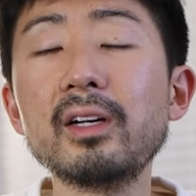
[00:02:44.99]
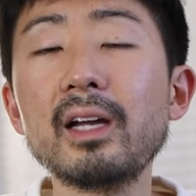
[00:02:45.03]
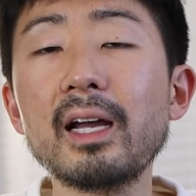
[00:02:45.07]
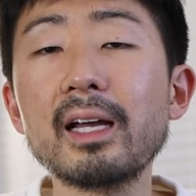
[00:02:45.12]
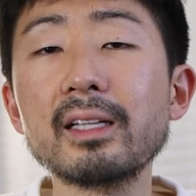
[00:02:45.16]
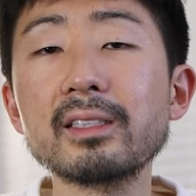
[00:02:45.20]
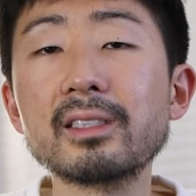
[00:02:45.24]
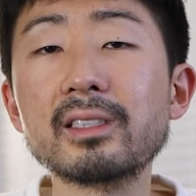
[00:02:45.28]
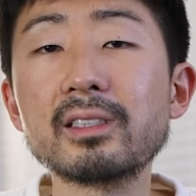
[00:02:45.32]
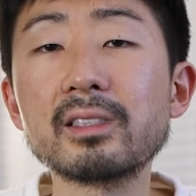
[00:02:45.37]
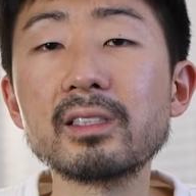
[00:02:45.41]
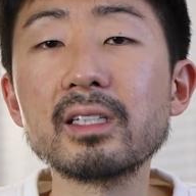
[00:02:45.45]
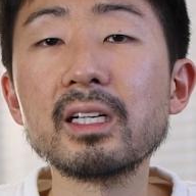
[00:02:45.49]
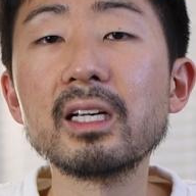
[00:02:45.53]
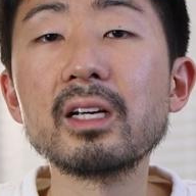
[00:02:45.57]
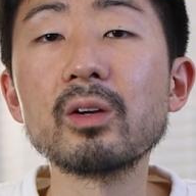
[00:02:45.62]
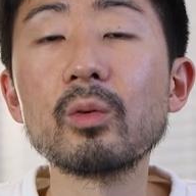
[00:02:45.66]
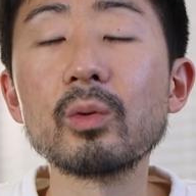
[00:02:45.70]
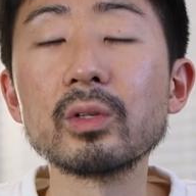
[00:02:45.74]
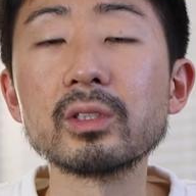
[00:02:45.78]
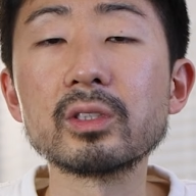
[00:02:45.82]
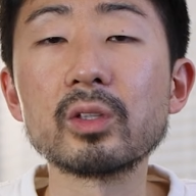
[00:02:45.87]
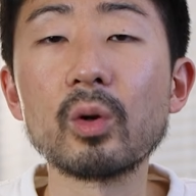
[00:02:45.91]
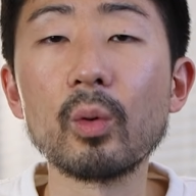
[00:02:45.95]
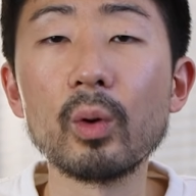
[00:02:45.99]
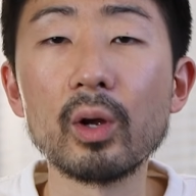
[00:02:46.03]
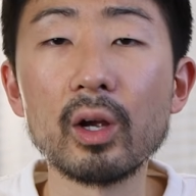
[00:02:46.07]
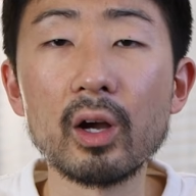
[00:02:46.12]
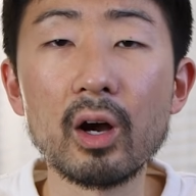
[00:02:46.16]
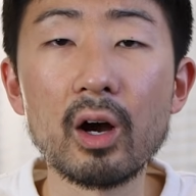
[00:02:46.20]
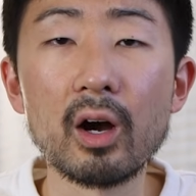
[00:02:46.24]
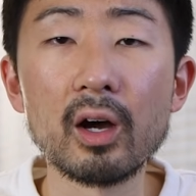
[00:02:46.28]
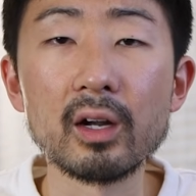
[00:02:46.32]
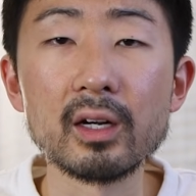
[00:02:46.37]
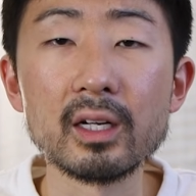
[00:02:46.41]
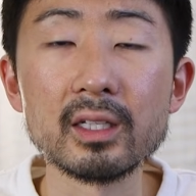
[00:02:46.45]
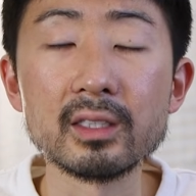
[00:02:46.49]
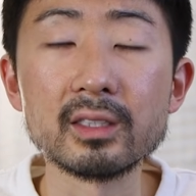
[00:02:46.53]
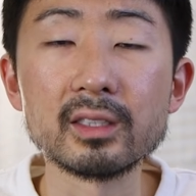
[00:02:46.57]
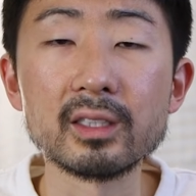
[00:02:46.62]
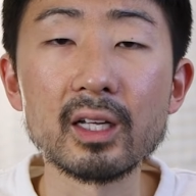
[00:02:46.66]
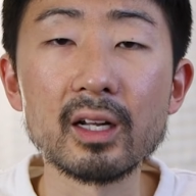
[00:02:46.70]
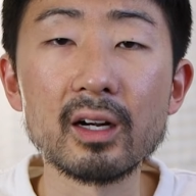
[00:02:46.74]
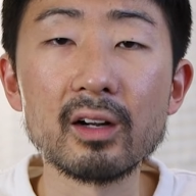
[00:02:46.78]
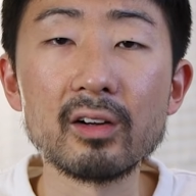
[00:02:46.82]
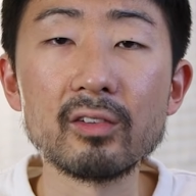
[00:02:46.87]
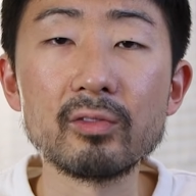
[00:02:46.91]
and seeing what's going on instead